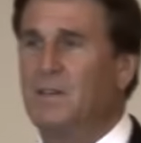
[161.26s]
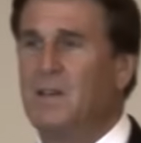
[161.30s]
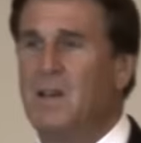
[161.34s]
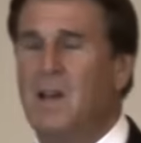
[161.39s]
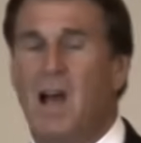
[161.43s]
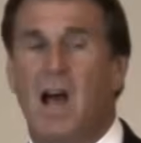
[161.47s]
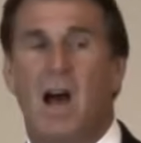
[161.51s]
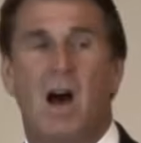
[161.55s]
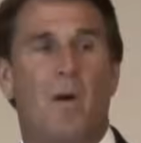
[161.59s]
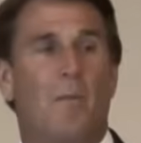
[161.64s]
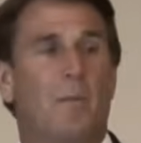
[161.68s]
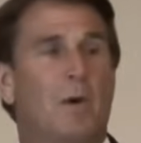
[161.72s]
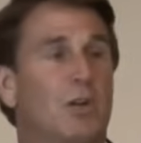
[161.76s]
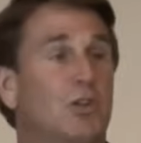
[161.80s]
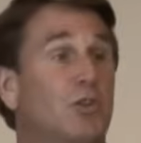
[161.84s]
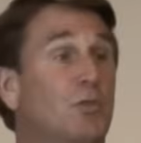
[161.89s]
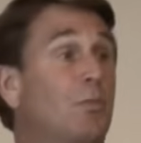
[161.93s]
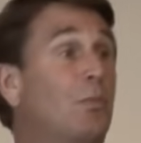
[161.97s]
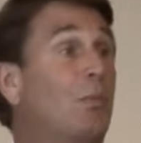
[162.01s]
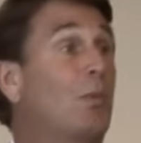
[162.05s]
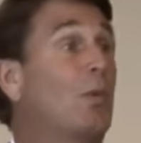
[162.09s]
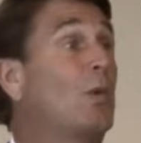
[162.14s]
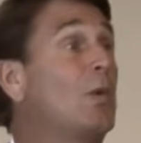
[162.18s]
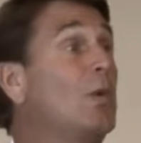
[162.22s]
How much
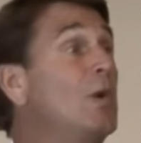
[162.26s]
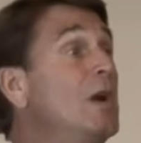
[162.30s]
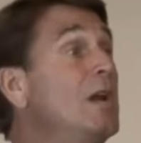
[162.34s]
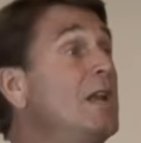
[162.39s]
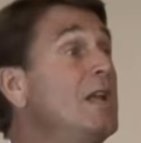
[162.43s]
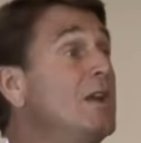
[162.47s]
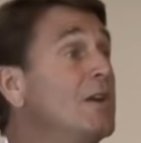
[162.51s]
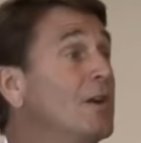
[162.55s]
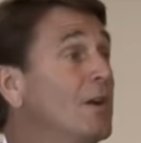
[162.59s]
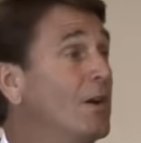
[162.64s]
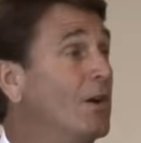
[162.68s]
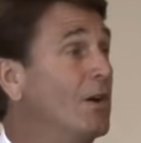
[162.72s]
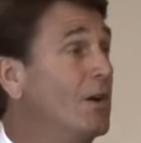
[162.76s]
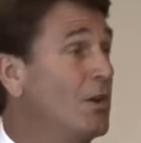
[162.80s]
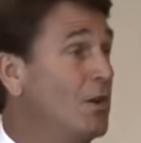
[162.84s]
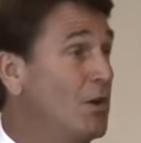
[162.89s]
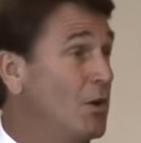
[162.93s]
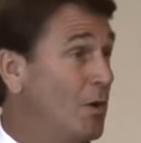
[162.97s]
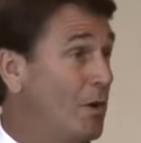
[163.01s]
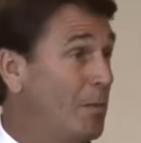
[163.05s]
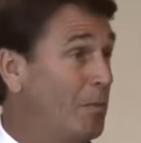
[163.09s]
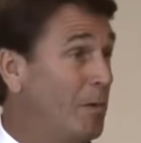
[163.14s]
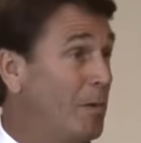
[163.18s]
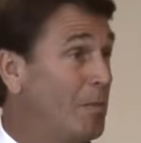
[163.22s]
prettier
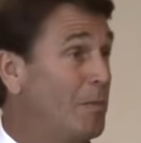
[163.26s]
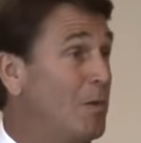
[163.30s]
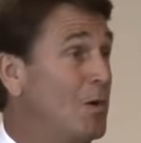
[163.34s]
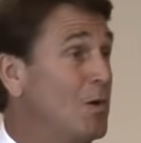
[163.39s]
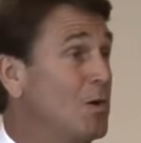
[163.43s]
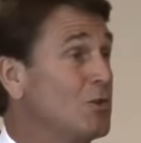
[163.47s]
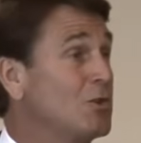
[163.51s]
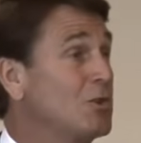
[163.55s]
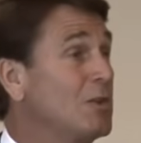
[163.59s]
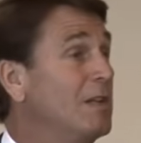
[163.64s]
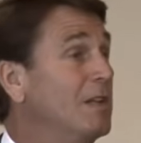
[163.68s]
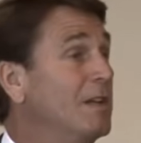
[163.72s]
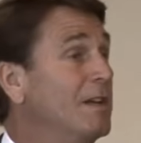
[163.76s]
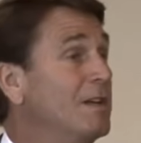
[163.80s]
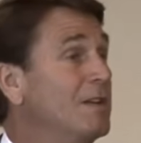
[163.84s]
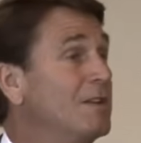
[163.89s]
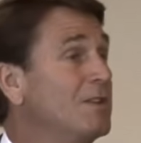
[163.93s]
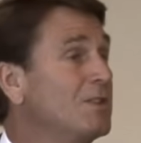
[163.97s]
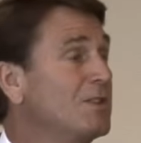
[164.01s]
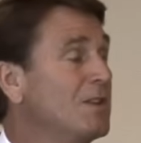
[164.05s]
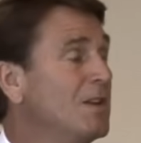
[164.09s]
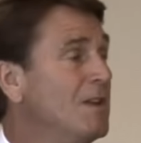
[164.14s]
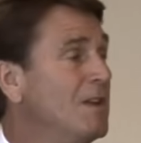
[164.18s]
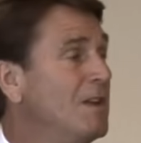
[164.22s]
your proposal
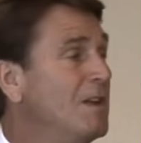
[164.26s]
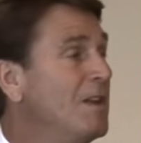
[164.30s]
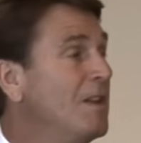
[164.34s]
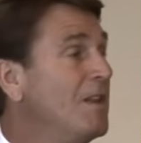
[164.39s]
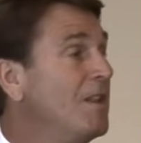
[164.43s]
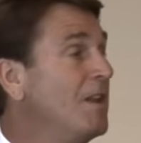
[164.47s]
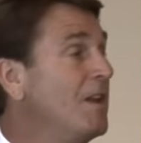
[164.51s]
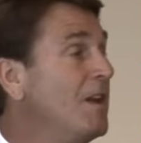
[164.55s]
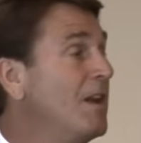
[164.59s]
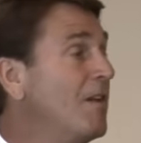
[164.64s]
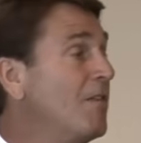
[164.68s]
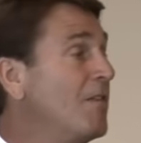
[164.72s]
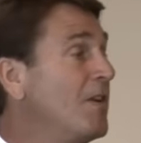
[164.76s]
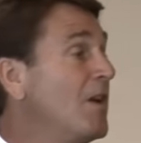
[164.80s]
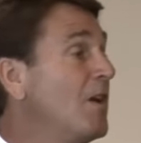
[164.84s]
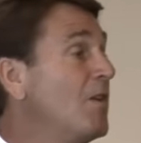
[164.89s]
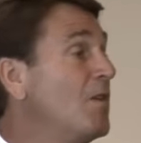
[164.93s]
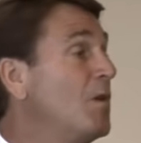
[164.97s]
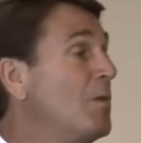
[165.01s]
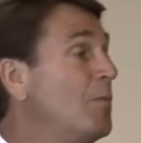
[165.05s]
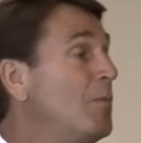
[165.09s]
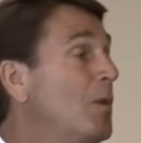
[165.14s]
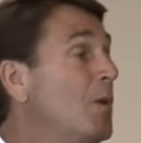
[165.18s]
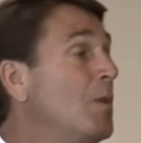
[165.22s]
is than every
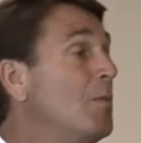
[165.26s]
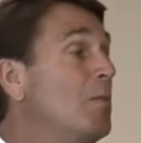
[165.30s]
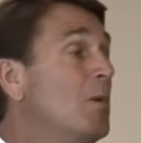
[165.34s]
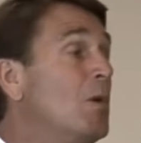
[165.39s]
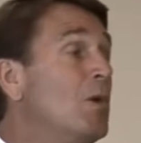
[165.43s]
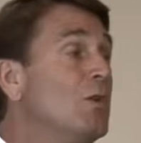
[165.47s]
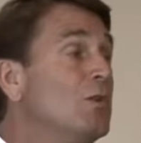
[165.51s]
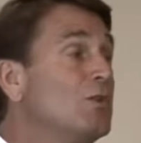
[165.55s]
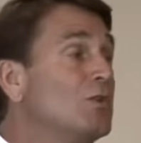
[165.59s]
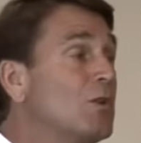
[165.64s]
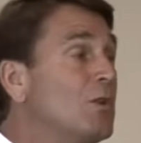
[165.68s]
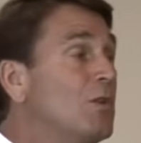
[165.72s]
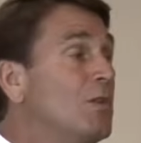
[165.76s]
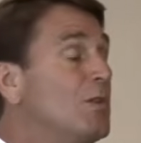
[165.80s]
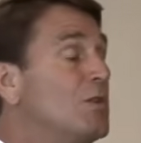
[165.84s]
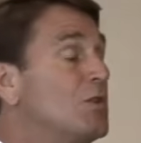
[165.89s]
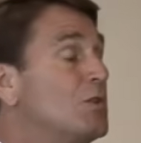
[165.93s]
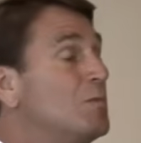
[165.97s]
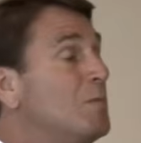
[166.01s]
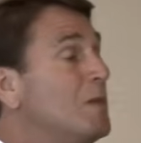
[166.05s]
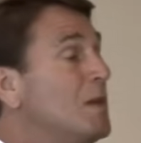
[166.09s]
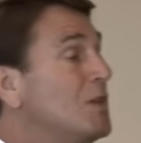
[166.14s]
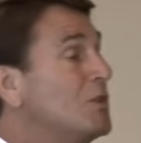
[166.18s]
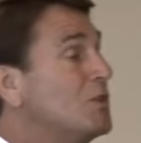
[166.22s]
other proposal that's
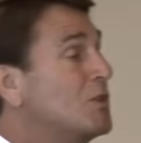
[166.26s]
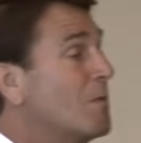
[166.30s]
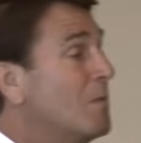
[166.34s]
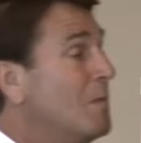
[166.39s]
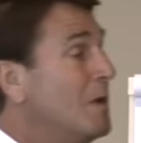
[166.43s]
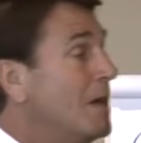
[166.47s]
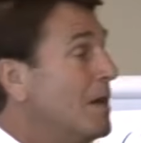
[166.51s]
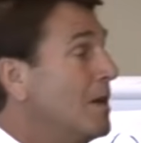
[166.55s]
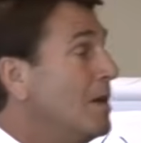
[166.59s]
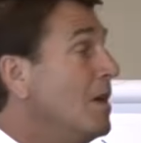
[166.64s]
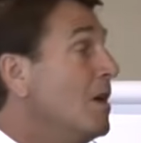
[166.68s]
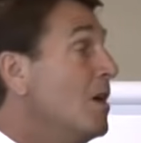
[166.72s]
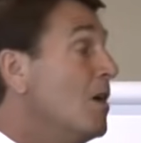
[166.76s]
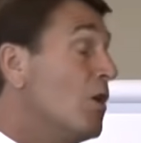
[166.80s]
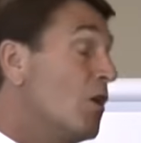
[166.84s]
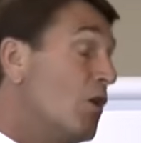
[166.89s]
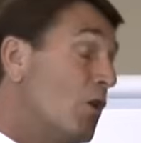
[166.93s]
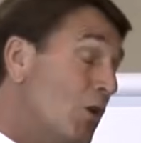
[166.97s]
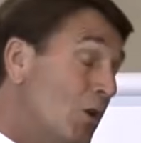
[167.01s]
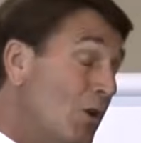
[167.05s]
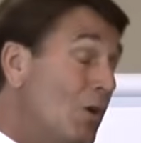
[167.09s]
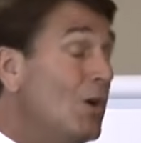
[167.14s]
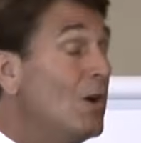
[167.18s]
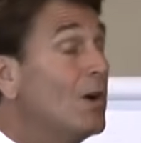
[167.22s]
being submitted
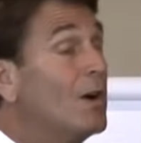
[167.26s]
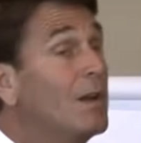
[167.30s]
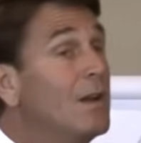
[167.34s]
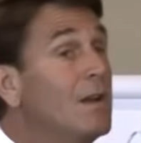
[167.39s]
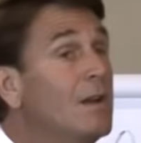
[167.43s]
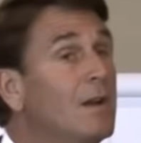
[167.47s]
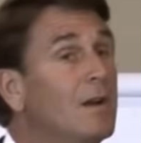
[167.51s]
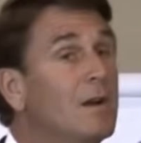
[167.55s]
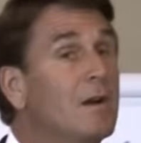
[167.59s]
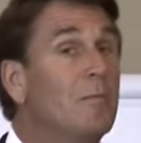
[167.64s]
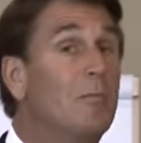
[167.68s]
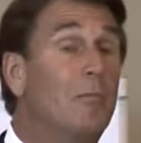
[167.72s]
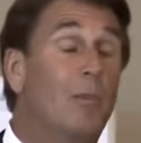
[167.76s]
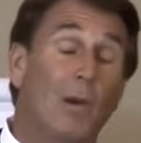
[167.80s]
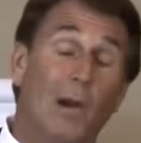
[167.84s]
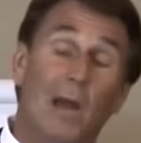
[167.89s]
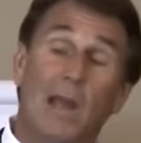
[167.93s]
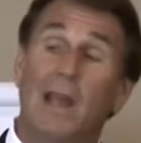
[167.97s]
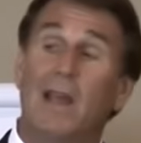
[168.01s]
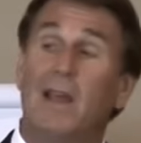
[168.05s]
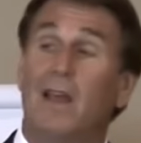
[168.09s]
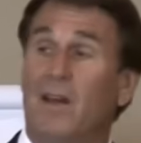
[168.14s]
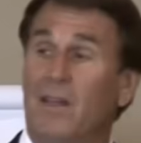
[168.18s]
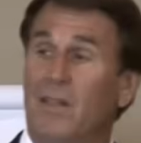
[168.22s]
could
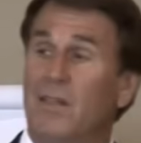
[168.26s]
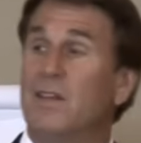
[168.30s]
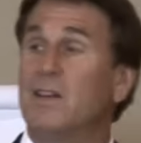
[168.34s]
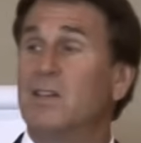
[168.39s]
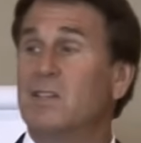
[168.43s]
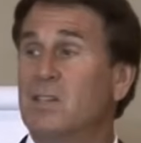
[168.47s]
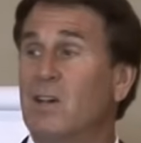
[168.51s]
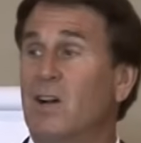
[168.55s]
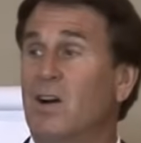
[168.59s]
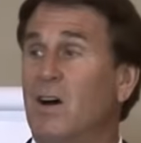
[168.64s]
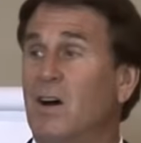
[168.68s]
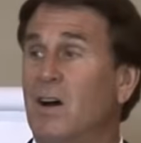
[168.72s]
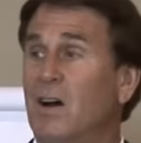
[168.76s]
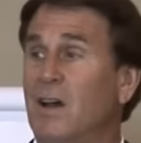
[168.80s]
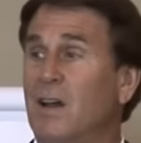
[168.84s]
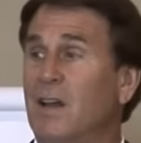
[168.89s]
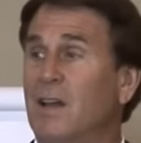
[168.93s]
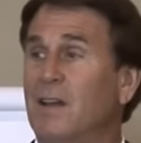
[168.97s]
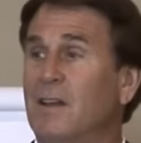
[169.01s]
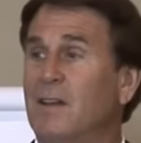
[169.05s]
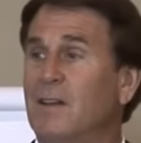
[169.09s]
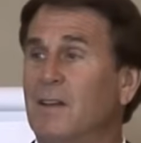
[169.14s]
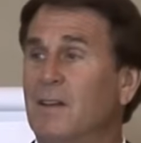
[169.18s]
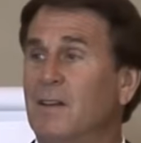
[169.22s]
break the tie.
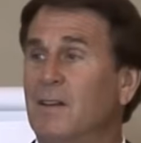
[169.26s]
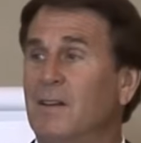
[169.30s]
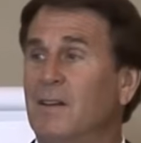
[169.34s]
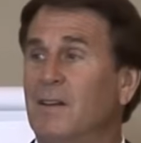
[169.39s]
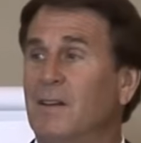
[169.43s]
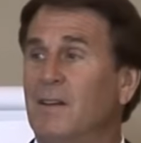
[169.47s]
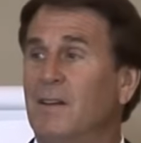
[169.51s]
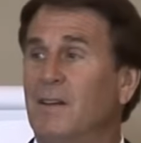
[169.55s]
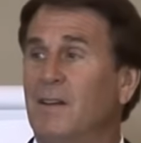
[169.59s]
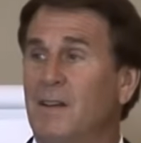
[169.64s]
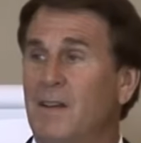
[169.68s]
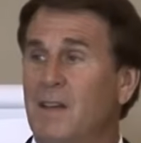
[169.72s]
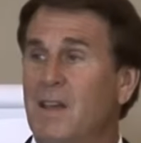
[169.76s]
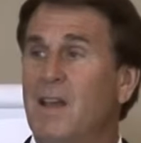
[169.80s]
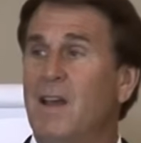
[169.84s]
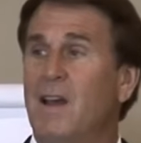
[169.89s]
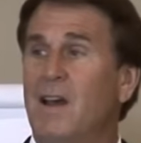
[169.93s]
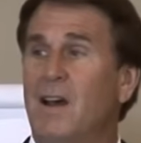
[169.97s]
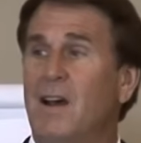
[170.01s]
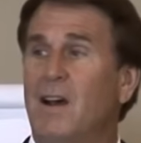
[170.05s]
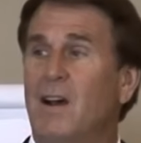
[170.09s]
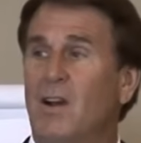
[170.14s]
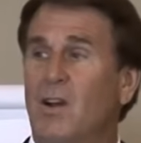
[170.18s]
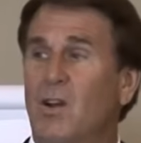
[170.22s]

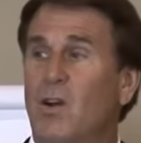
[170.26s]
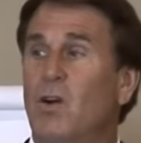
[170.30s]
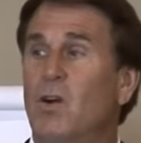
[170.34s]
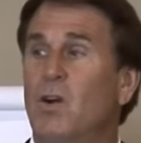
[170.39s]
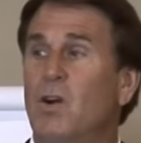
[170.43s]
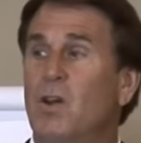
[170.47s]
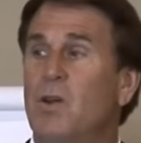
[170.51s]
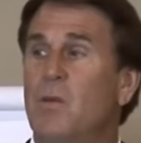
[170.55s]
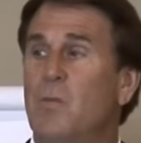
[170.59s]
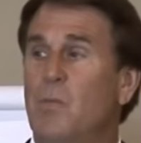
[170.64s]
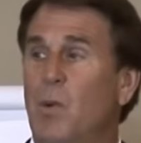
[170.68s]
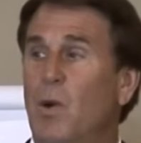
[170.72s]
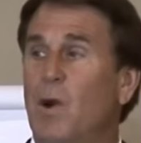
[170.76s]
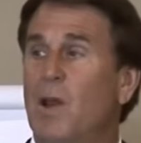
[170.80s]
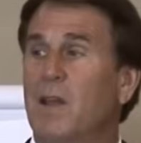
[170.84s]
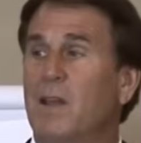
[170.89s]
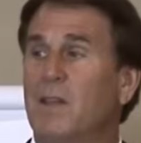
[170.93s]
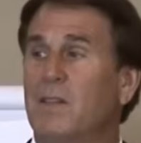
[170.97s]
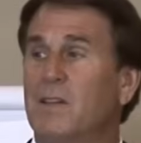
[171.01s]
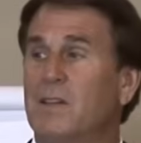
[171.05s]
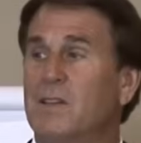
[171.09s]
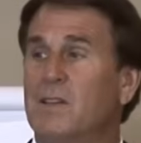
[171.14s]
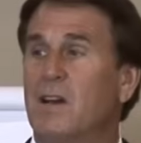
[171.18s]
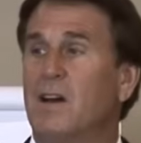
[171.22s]
Yeah, could
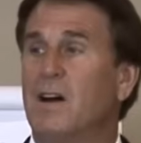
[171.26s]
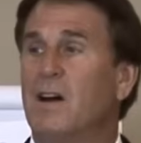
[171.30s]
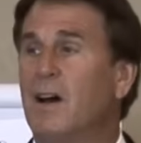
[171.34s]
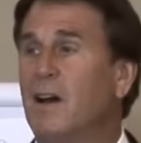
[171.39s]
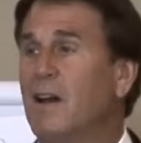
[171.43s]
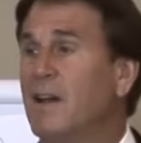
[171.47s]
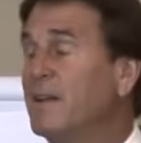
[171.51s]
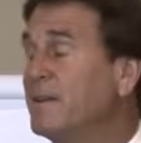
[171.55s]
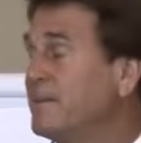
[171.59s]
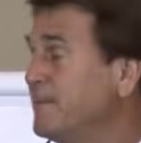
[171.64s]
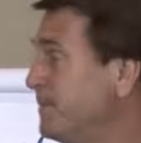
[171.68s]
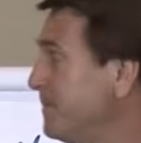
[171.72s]
break the tie.